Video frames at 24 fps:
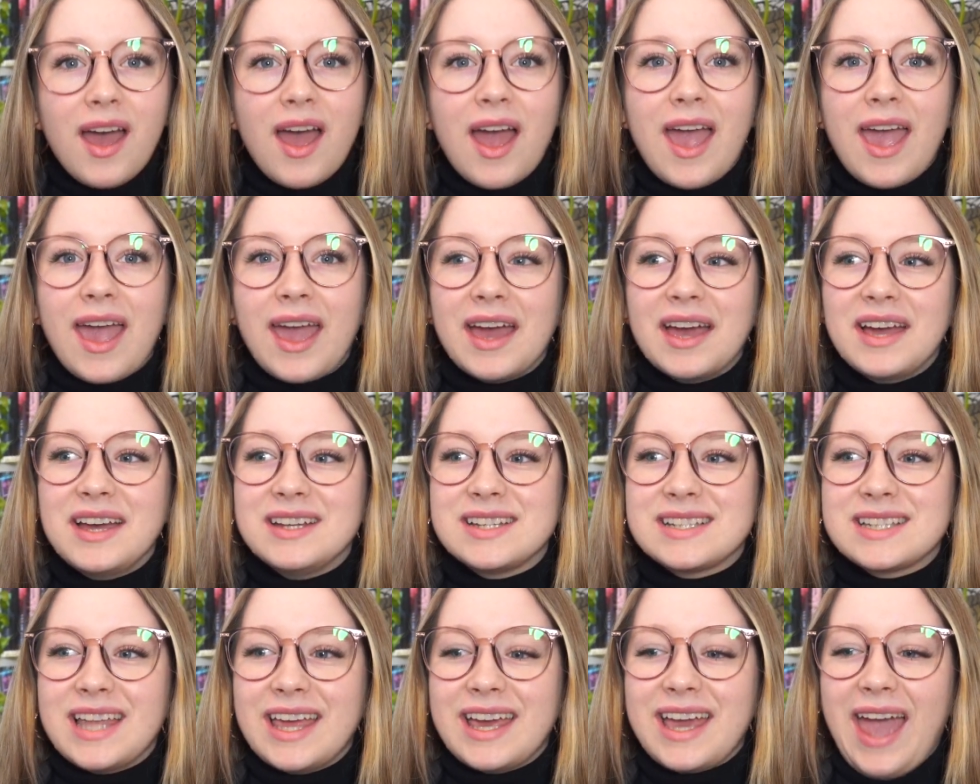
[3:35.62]

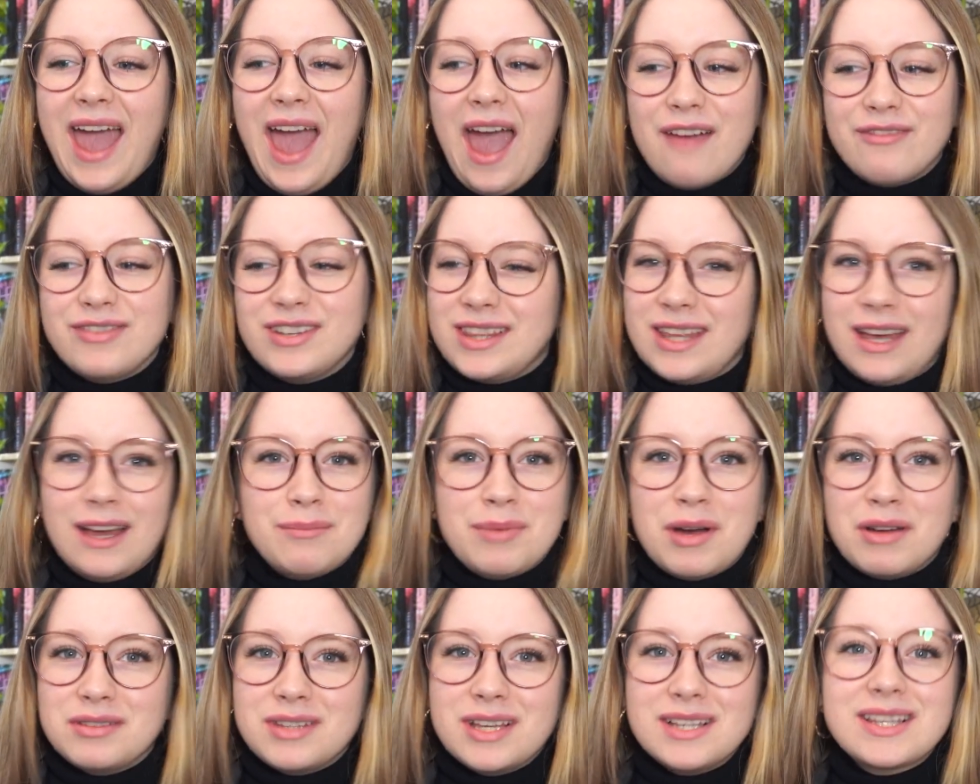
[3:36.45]
and like everything
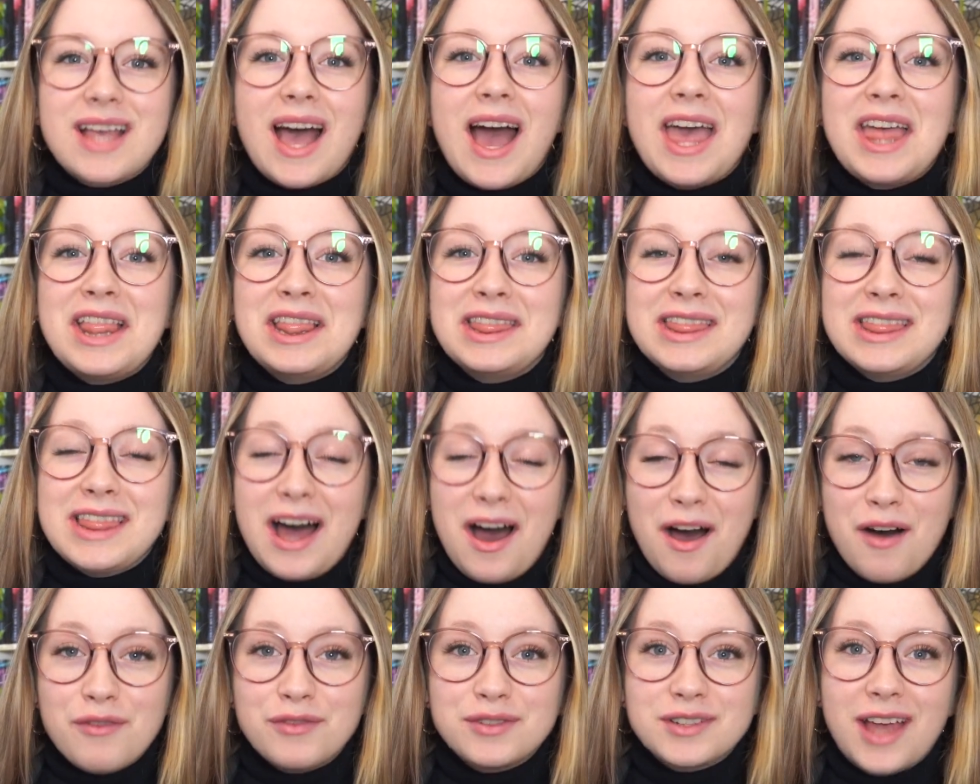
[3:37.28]
about this I
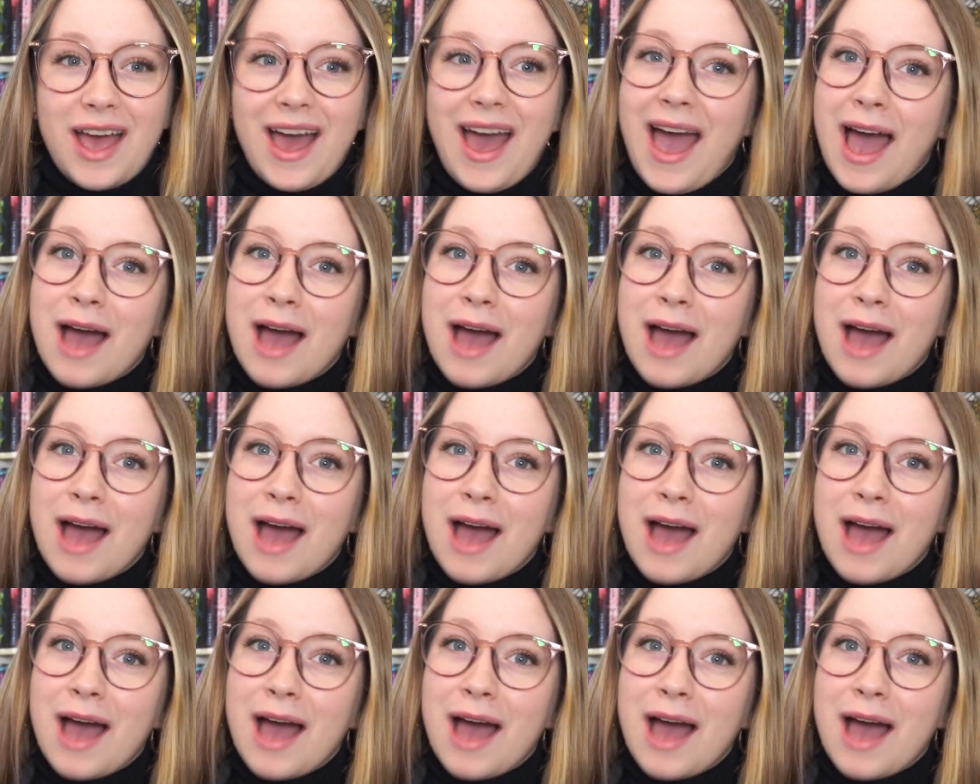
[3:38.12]
loved.